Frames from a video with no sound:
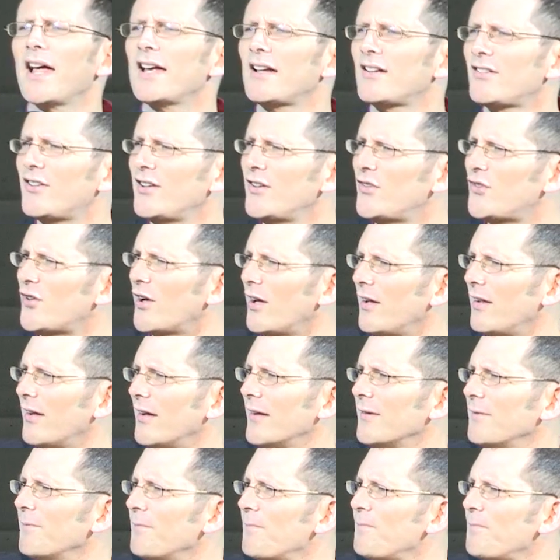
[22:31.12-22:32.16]
liked each
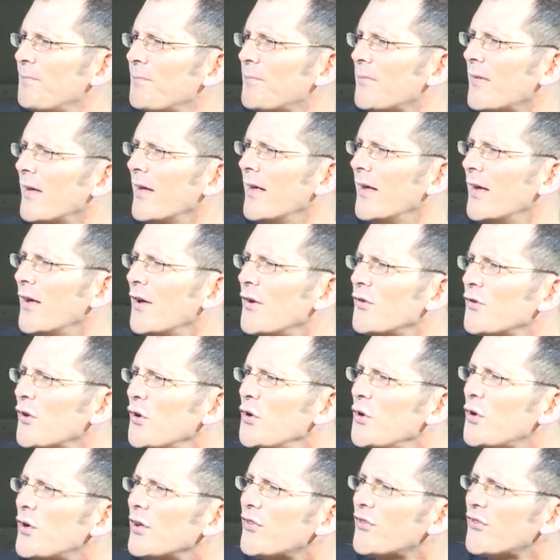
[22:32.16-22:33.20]
other. So
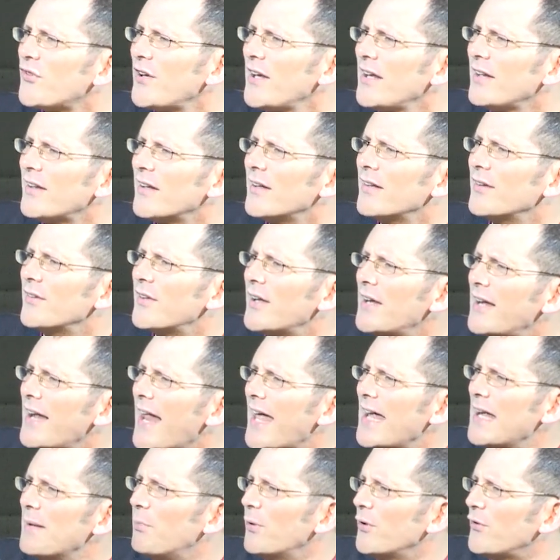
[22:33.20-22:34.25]
you could see the, the
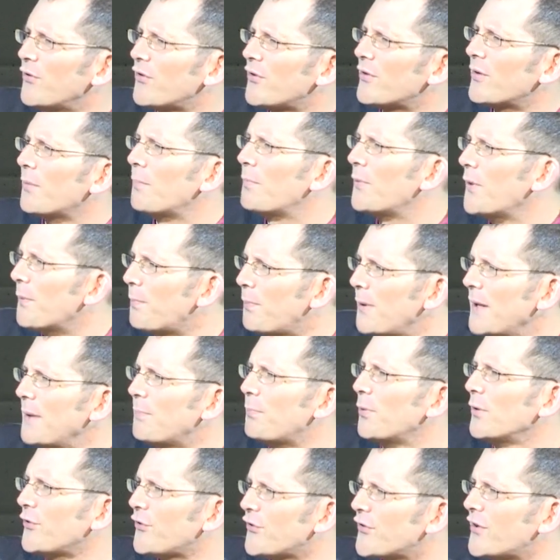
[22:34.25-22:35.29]
neighbours, the, the
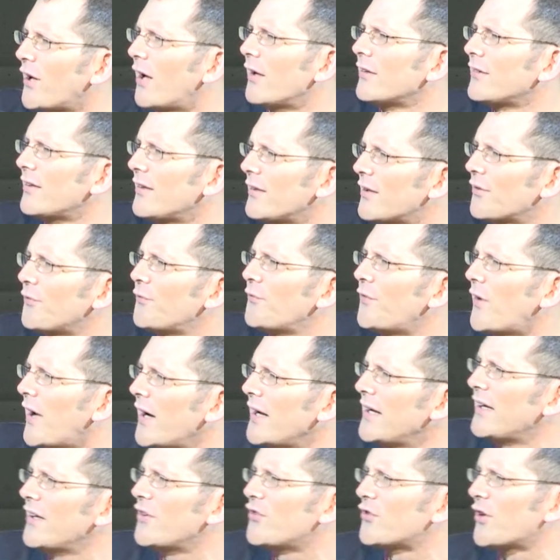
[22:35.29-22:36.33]
people starting to
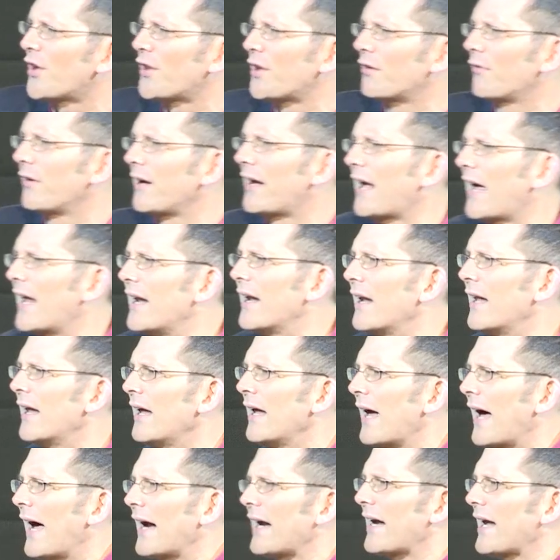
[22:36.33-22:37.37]
find each other again
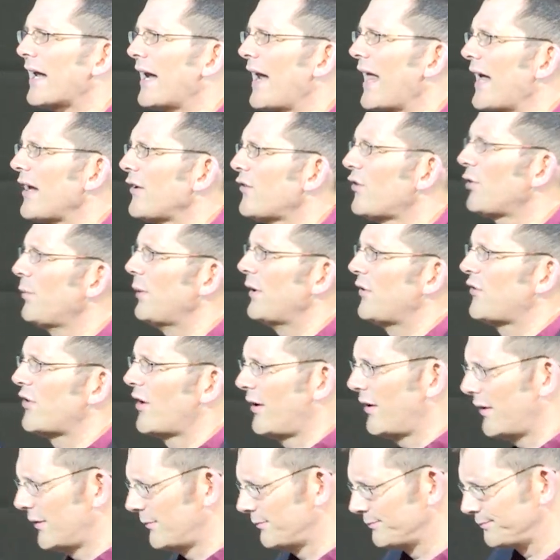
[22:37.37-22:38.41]
and connect to each
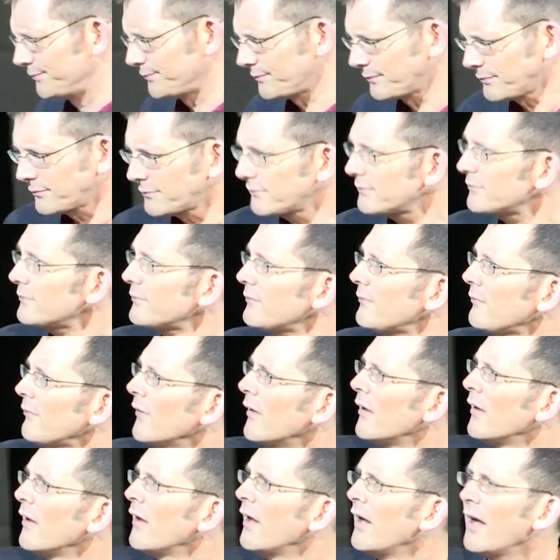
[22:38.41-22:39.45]
other.
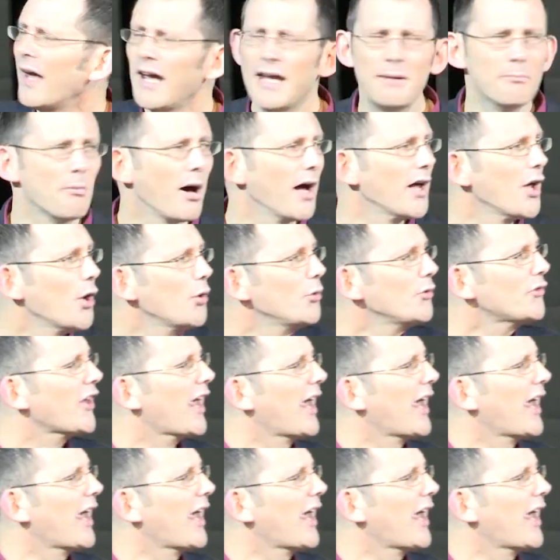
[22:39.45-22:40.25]
In my own